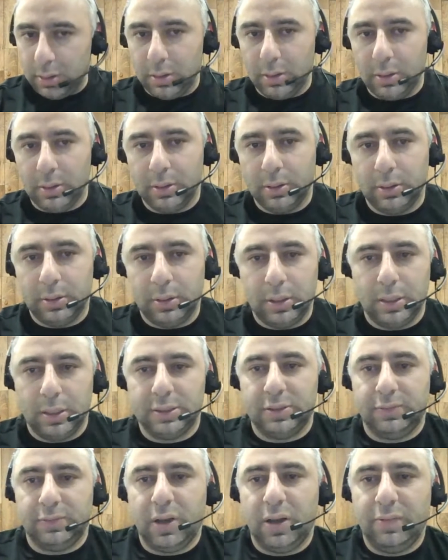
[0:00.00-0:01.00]
Knight
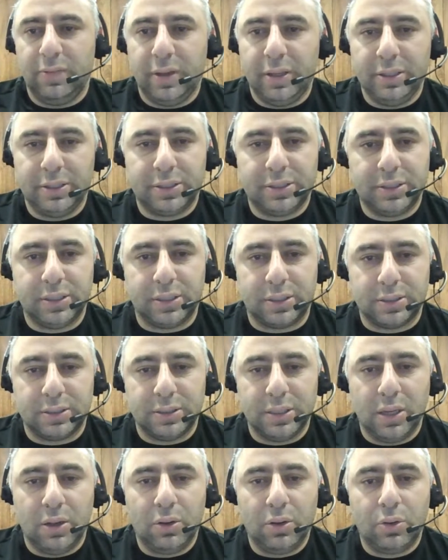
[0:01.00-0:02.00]
c5, h6. Now
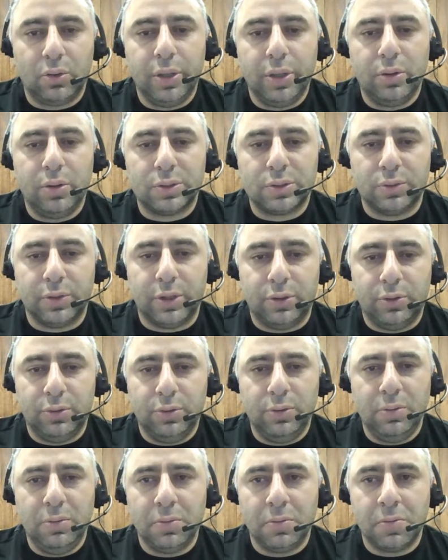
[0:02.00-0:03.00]
queen goes on e2.
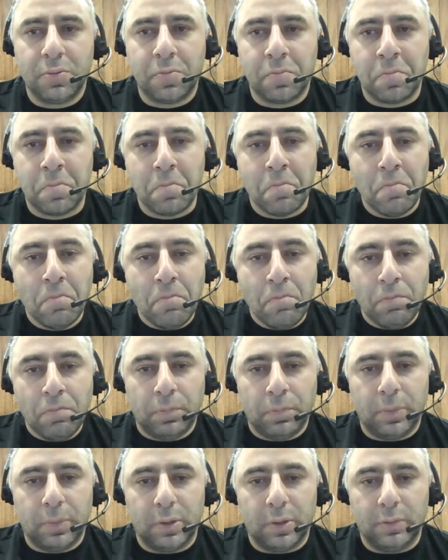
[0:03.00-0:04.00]

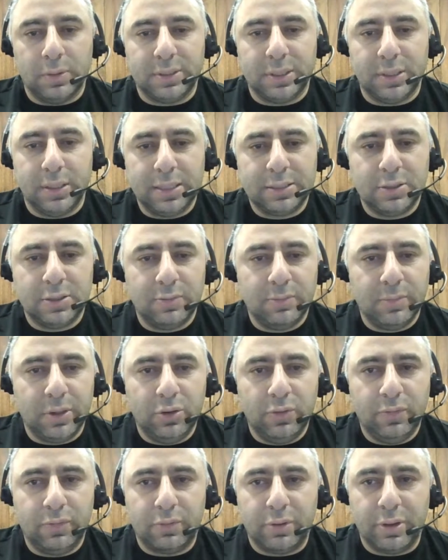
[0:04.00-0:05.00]
We see lots of
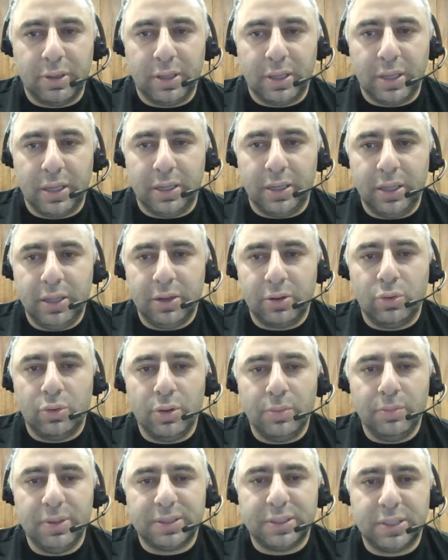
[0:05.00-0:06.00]
maneuvering, and here queen
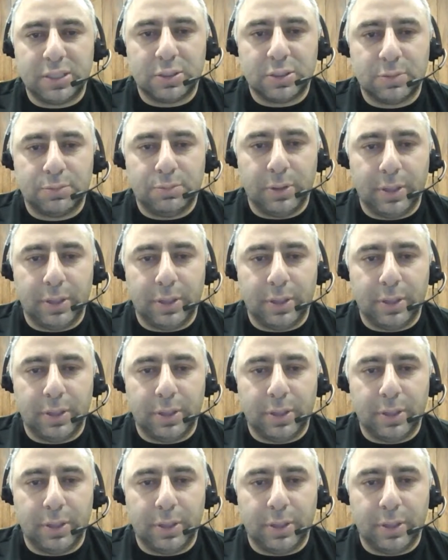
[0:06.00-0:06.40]
b6 played.